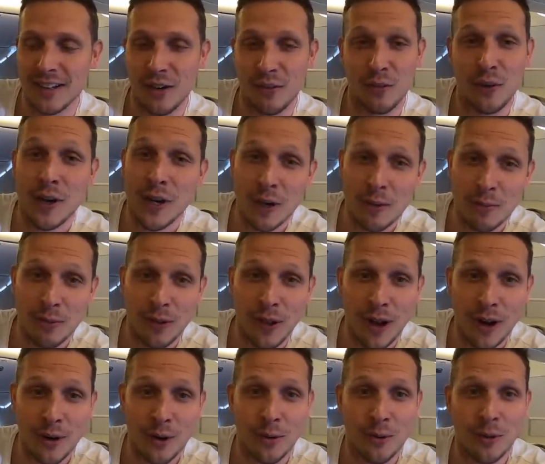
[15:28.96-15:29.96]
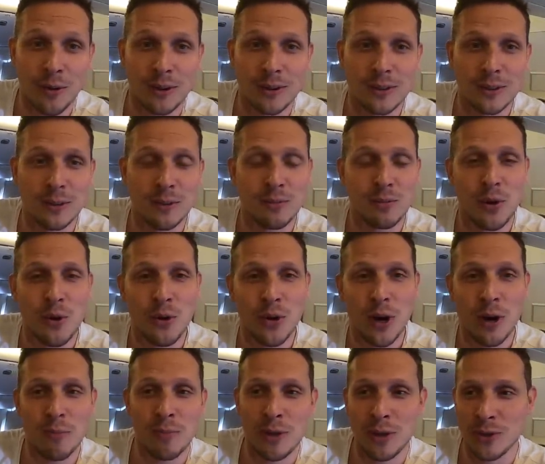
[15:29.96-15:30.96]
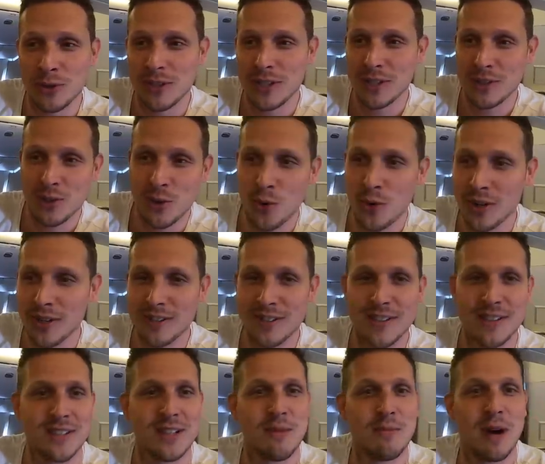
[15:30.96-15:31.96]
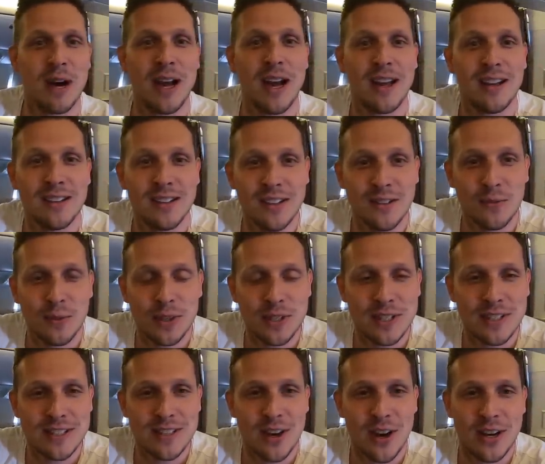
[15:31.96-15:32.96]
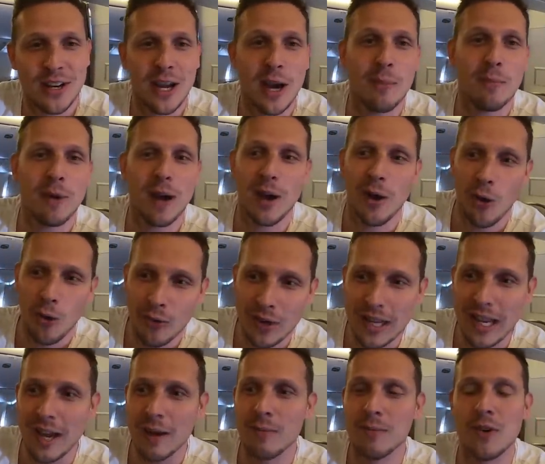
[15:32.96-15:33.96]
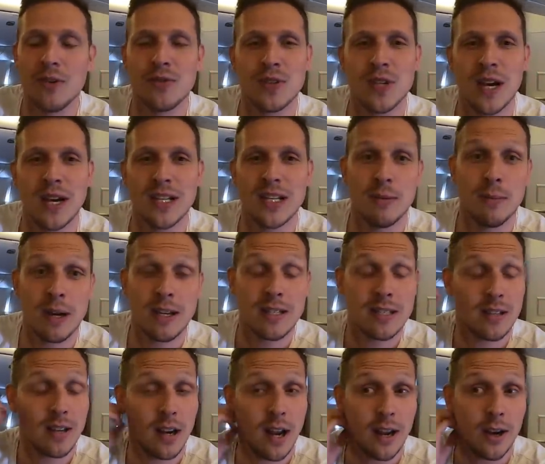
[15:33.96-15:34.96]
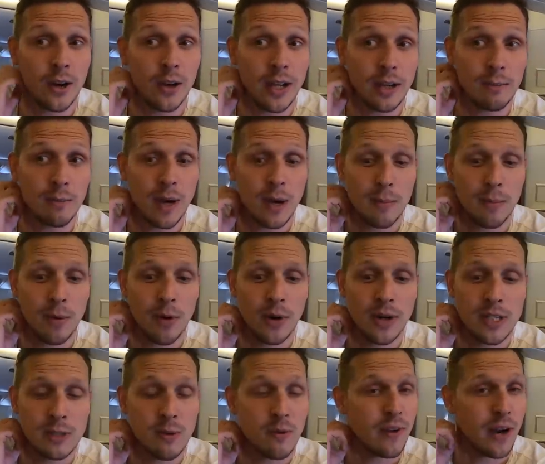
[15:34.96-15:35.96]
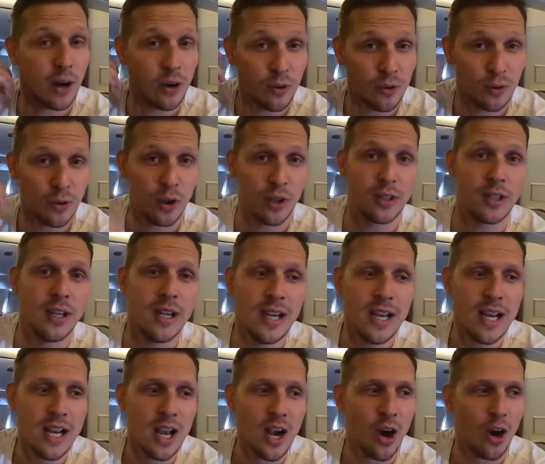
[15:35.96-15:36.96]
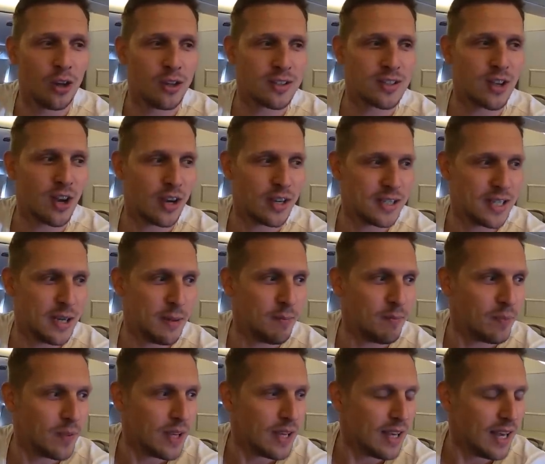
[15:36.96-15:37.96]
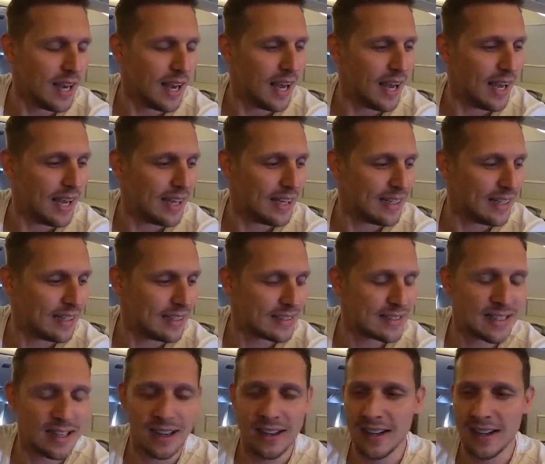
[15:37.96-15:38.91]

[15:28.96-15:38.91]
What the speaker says: frequent flyer program, because they saw in the system I wasn't signed up. I already am with SkyTeam. I collect my points with Aeroflot on the SkyTeam. And